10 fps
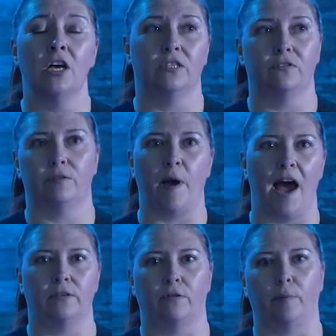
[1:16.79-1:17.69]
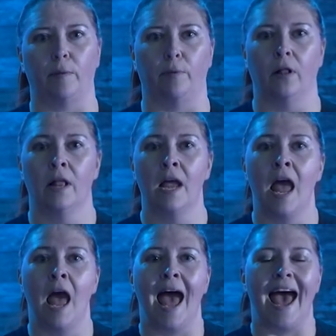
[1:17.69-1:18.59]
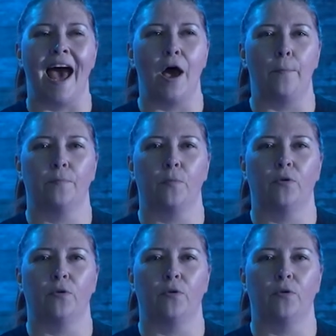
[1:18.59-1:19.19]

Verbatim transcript: so it was packed with people. Um,